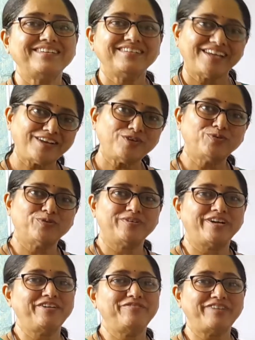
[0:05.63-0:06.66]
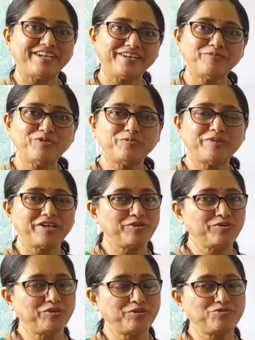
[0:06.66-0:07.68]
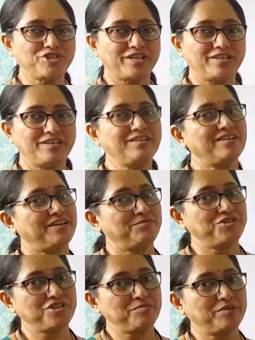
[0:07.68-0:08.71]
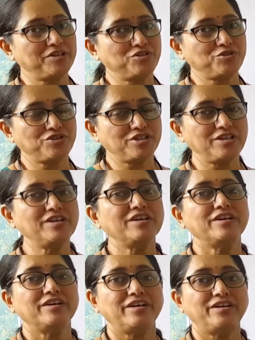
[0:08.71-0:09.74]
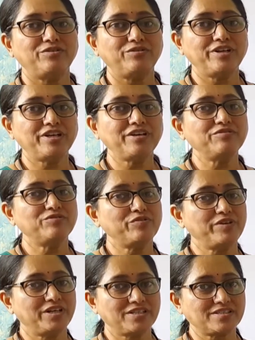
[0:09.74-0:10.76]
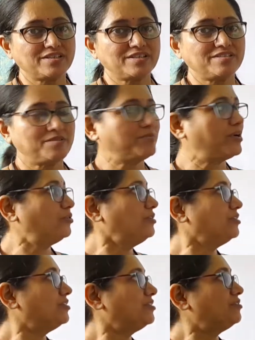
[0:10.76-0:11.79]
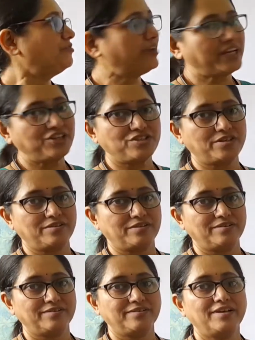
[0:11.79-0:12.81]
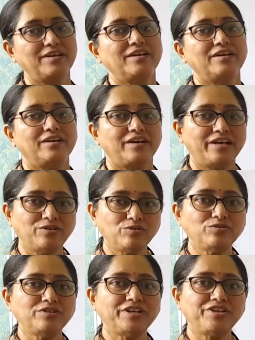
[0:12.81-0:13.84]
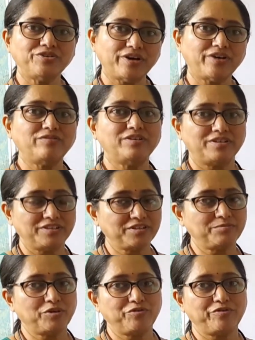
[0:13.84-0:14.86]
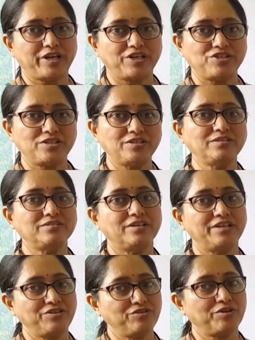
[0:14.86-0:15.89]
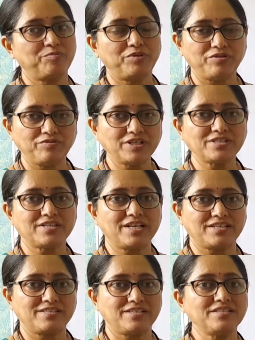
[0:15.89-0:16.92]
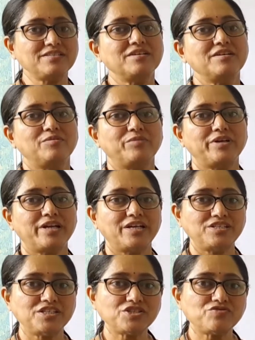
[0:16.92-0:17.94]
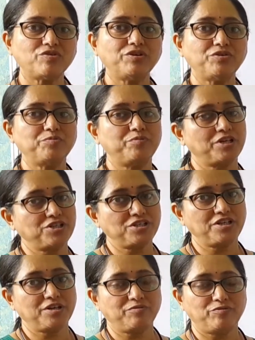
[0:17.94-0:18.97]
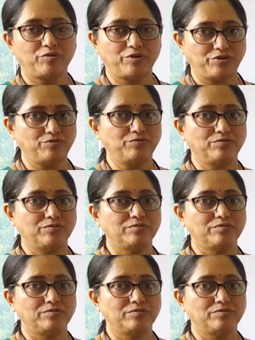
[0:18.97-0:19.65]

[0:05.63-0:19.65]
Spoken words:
Hello and welcome to my YouTube channel. I am Shilpa Joshi and today we will discuss about fraction. I know that you have learned about fraction in your previous classes, but I just want to brush it up for you.